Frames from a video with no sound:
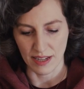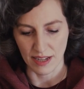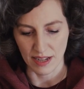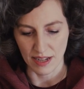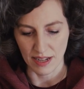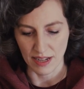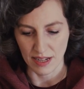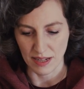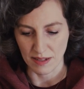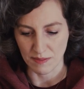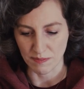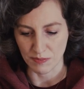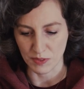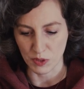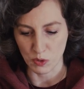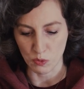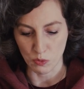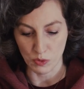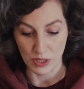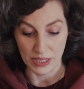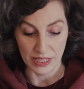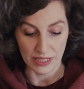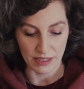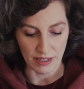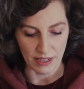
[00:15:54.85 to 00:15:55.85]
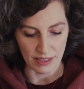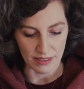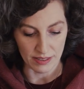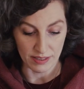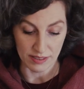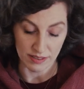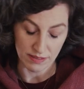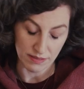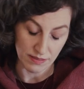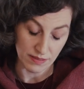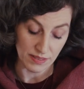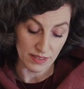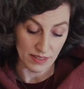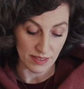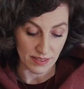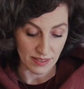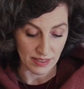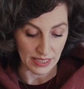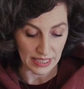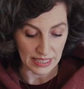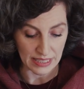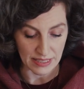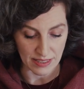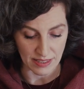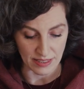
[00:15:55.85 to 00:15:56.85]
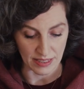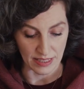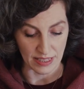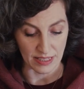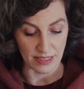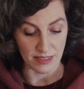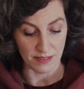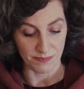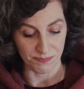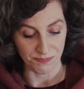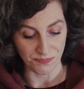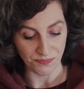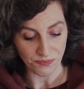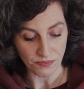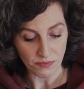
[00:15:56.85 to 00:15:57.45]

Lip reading: Winnicott sees it.